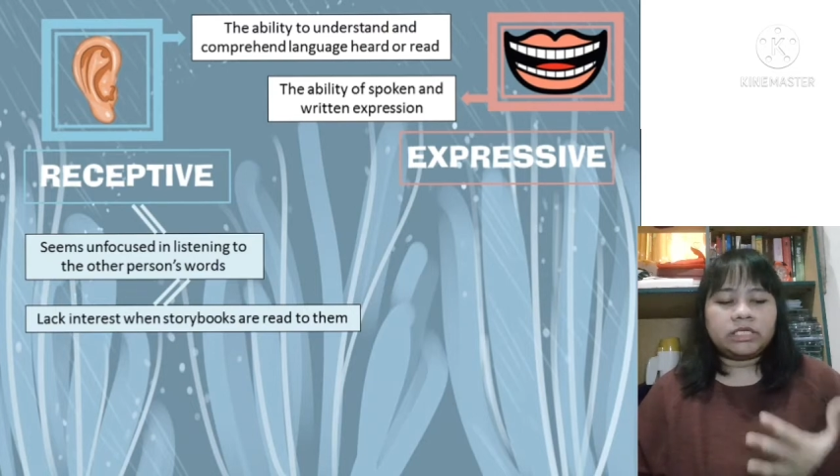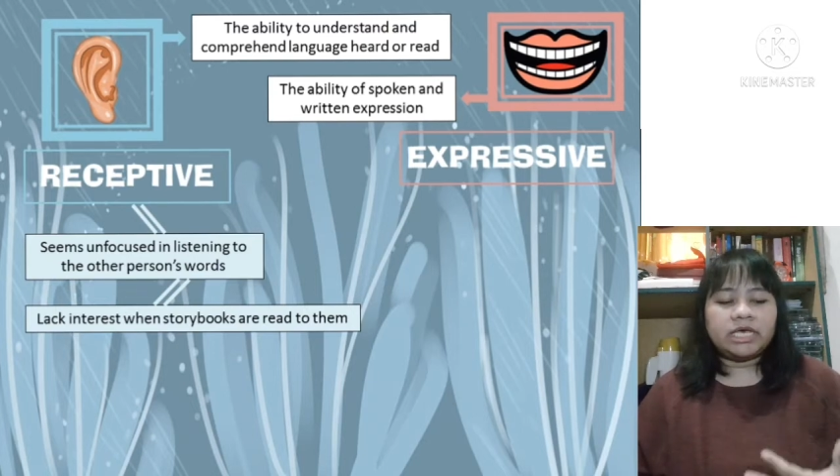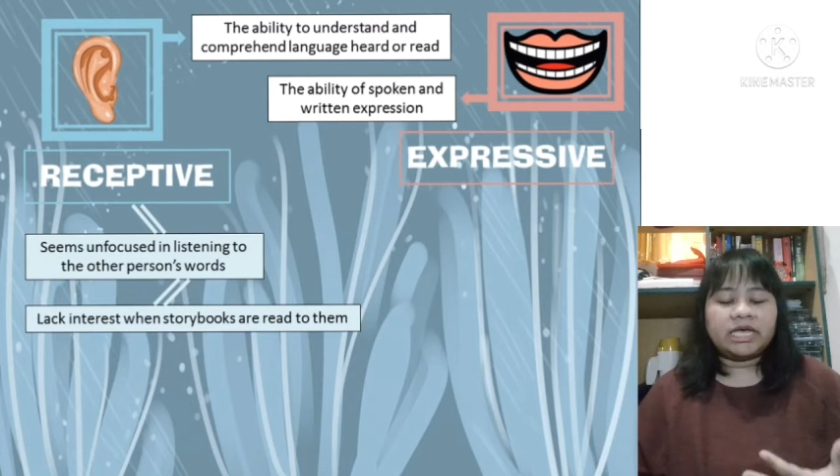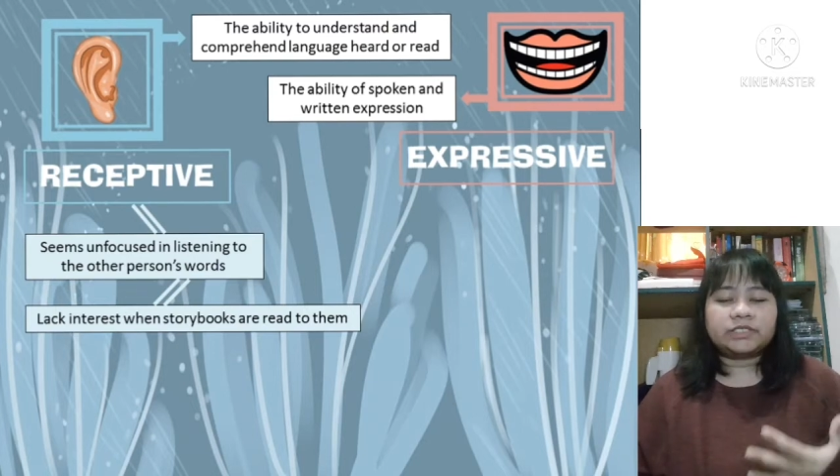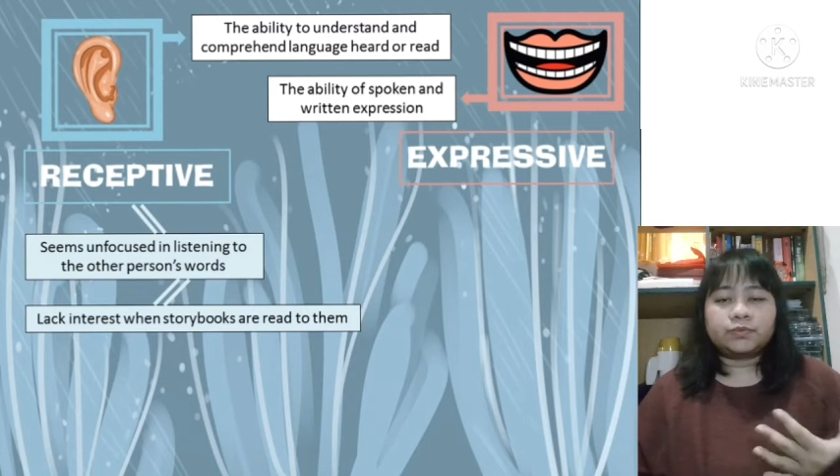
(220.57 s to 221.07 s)

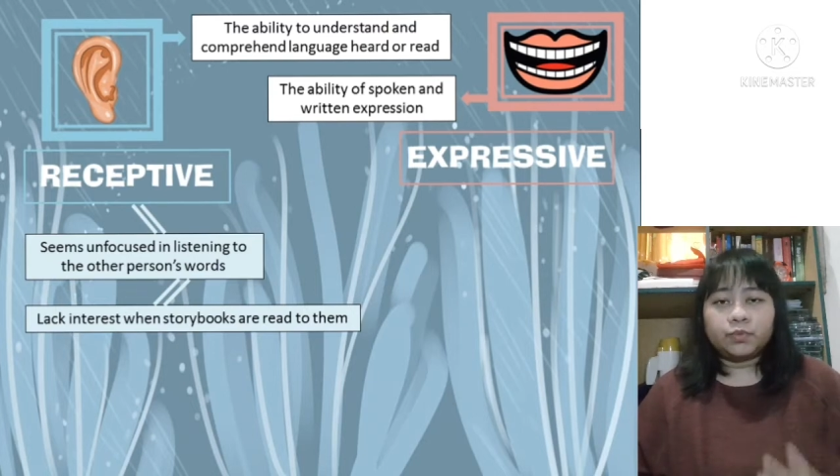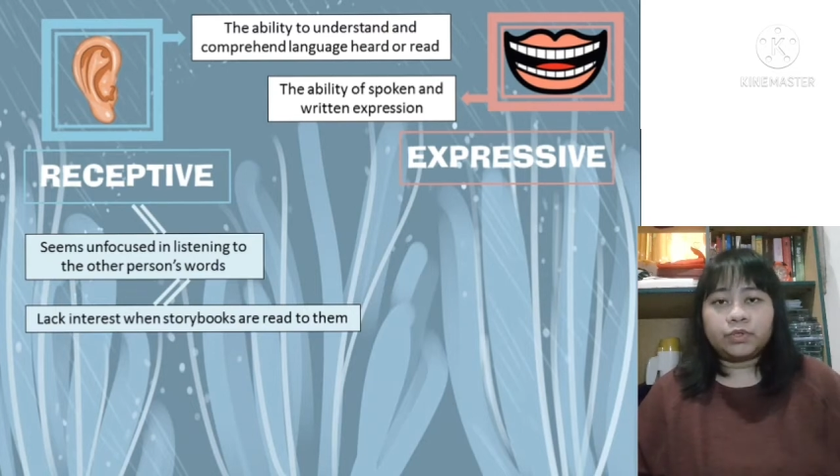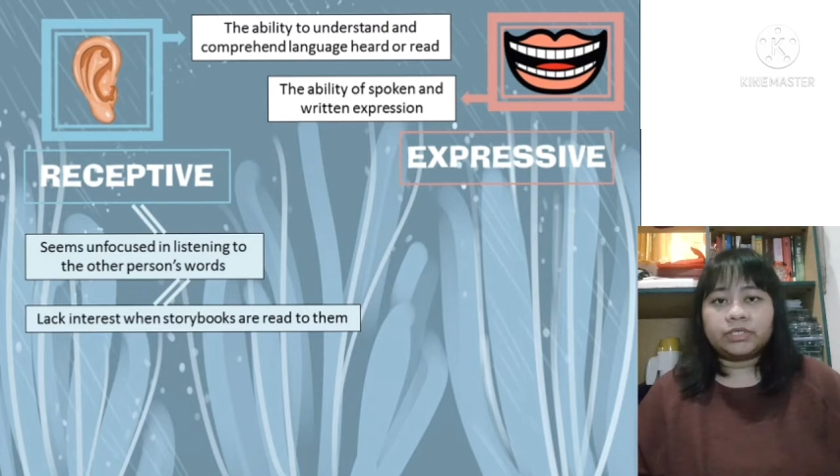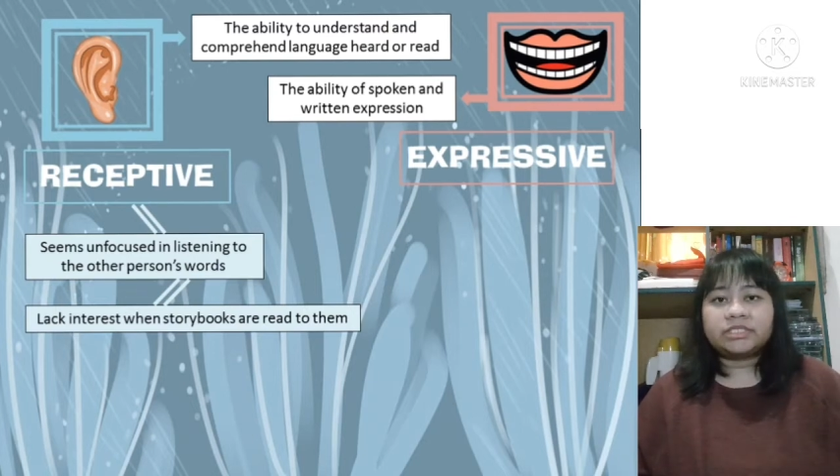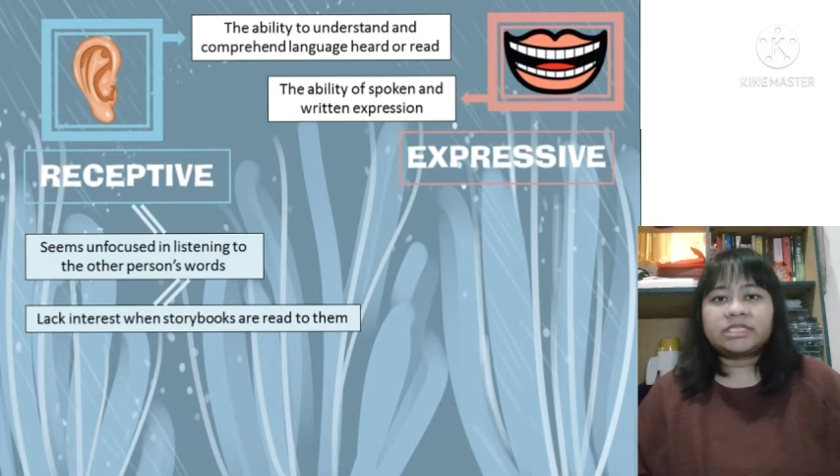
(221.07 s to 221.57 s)
guess
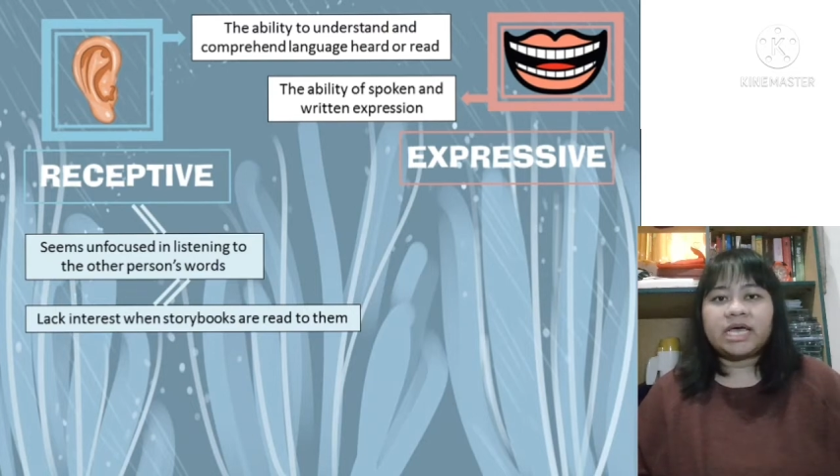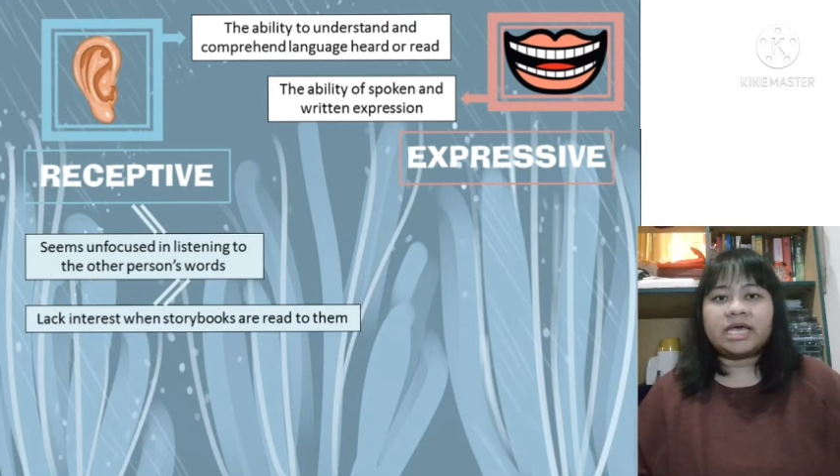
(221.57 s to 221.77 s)
words